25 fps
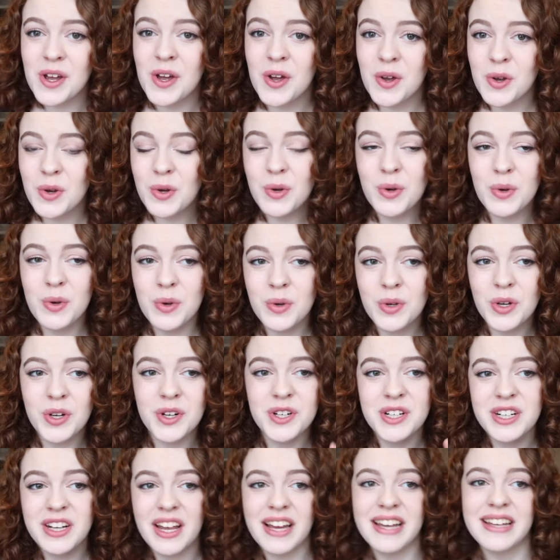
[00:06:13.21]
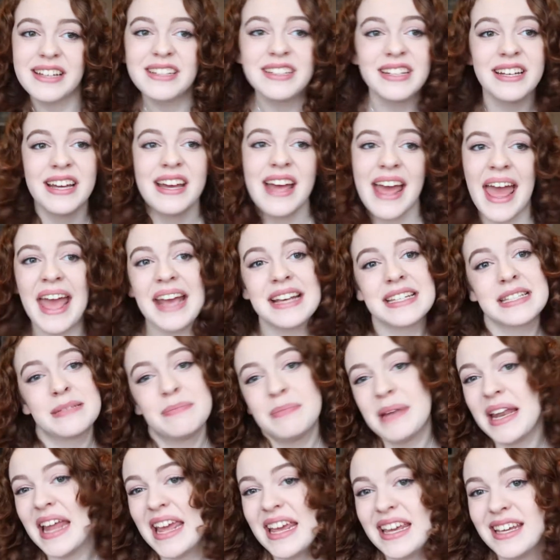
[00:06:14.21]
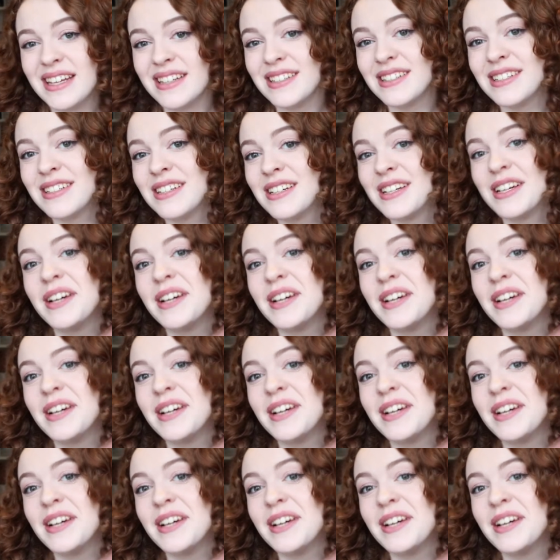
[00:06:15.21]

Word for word: who could like explain